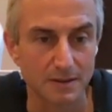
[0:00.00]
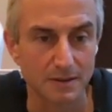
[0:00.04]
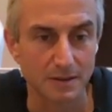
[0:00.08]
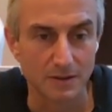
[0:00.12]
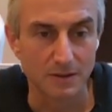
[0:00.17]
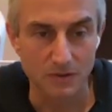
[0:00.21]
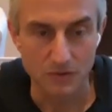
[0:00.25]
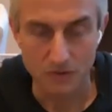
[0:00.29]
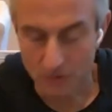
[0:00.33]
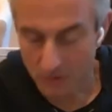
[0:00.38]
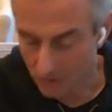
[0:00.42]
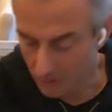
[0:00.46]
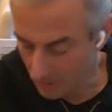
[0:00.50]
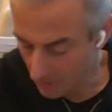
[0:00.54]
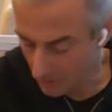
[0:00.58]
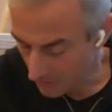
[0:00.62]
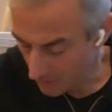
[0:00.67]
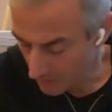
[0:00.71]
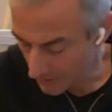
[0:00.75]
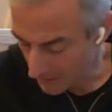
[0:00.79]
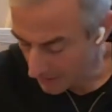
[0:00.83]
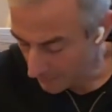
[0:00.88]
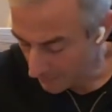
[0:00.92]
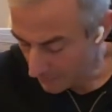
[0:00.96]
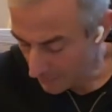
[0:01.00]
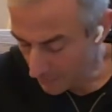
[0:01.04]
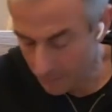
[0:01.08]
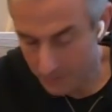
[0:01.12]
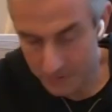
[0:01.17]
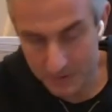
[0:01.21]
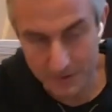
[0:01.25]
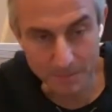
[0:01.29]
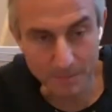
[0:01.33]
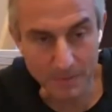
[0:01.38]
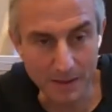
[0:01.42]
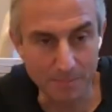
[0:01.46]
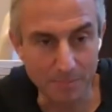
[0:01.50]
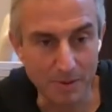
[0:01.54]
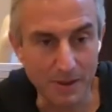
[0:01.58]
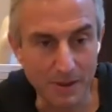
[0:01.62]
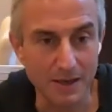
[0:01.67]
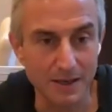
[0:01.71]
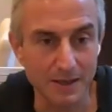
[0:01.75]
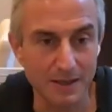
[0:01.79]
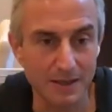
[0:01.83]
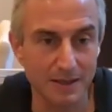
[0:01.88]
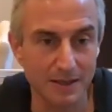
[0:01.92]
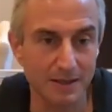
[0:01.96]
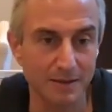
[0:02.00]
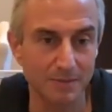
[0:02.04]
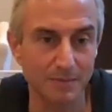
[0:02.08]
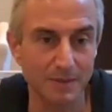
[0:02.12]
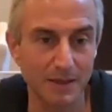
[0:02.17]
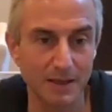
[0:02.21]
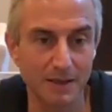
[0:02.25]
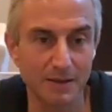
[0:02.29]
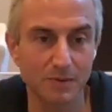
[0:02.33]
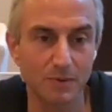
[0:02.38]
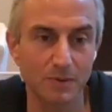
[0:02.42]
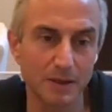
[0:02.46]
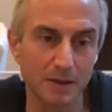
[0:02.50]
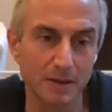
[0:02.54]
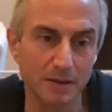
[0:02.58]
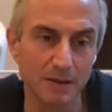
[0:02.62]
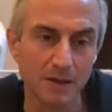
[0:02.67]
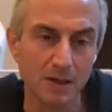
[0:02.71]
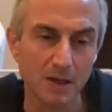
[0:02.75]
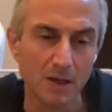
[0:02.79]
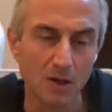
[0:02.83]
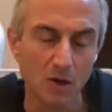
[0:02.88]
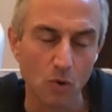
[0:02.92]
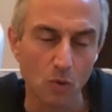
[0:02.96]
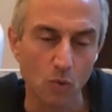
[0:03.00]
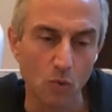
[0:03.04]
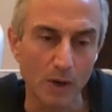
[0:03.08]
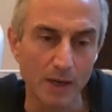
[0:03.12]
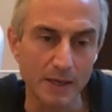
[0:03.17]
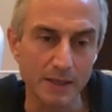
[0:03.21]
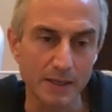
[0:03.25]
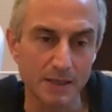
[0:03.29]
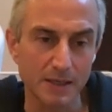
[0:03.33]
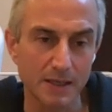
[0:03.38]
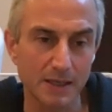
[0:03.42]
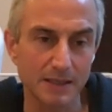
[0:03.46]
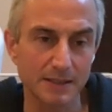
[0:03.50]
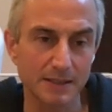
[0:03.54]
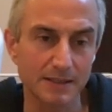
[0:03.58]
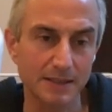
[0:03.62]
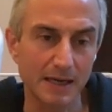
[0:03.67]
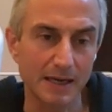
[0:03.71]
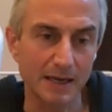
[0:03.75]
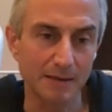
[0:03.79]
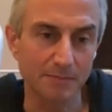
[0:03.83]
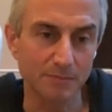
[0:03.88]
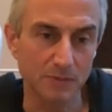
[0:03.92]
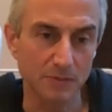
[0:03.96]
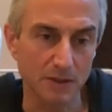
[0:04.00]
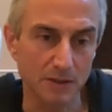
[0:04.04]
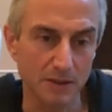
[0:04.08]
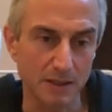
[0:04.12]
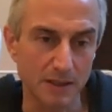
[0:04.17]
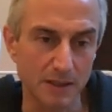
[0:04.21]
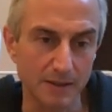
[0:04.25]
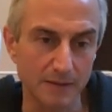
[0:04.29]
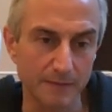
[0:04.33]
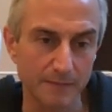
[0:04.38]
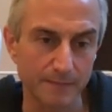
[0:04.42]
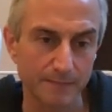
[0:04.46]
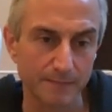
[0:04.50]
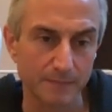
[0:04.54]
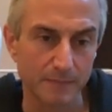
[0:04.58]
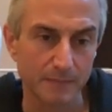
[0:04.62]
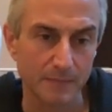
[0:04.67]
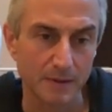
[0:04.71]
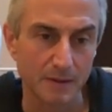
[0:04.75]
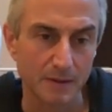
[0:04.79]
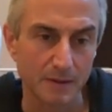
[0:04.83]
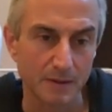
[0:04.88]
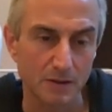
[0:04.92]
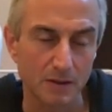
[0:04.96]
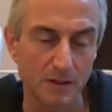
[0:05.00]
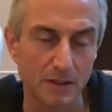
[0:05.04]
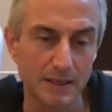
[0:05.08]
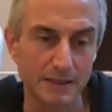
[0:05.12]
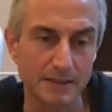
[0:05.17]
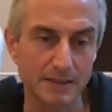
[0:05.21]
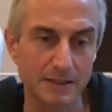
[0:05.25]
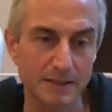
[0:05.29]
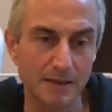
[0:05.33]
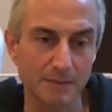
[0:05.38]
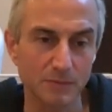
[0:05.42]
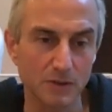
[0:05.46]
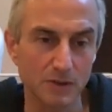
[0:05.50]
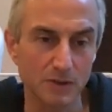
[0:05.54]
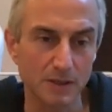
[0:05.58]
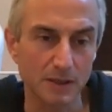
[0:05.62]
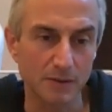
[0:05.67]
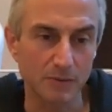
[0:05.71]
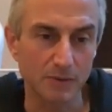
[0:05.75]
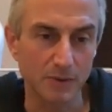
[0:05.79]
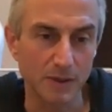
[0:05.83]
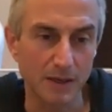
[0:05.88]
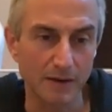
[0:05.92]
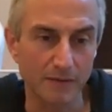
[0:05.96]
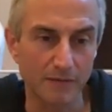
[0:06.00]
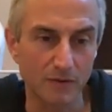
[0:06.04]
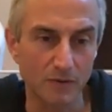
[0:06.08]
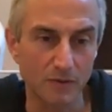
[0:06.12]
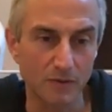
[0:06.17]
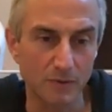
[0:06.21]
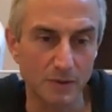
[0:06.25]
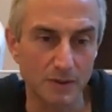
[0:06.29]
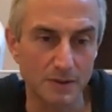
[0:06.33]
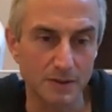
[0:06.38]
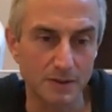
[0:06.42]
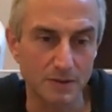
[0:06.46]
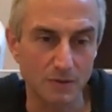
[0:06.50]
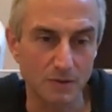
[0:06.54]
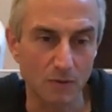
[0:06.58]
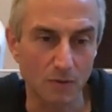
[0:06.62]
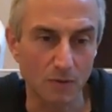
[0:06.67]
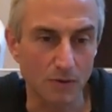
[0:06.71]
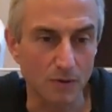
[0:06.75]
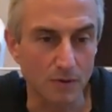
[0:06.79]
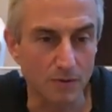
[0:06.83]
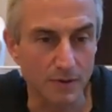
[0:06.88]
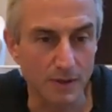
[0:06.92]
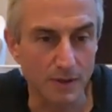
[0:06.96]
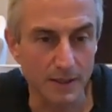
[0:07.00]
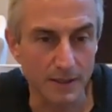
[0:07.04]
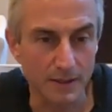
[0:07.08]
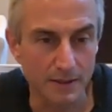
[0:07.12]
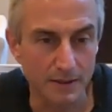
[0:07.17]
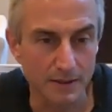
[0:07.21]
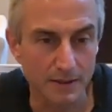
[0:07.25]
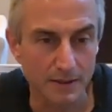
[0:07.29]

So if it was in my pocket, I'm like, well, when could I time looking? Could I time looking when everyone's ordering?